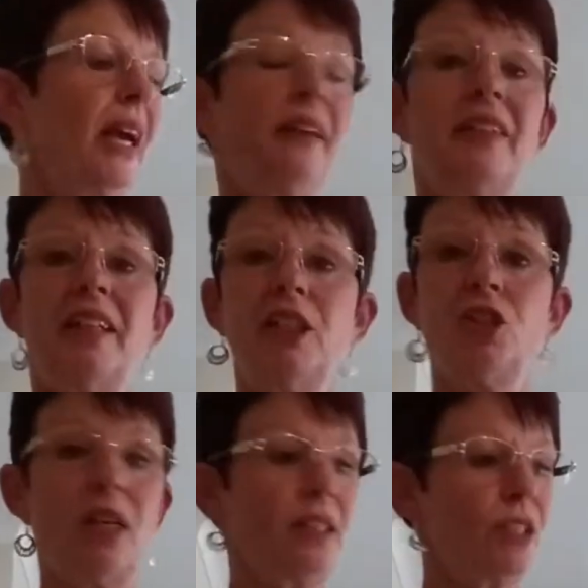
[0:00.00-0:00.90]
and then I
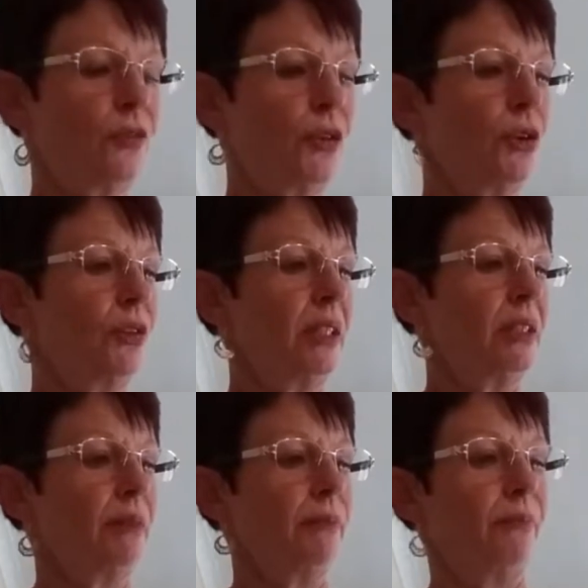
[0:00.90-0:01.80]
transfer
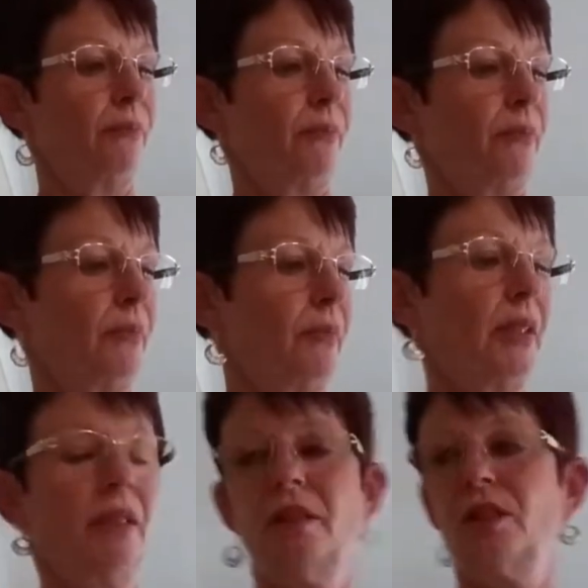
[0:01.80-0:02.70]
it
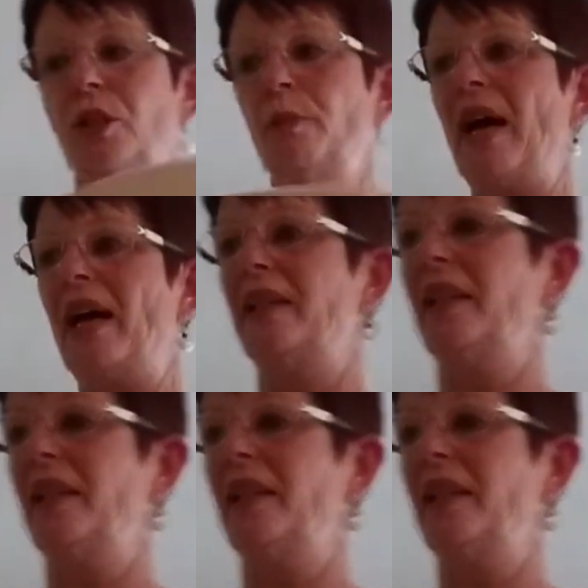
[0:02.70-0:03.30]
to the pan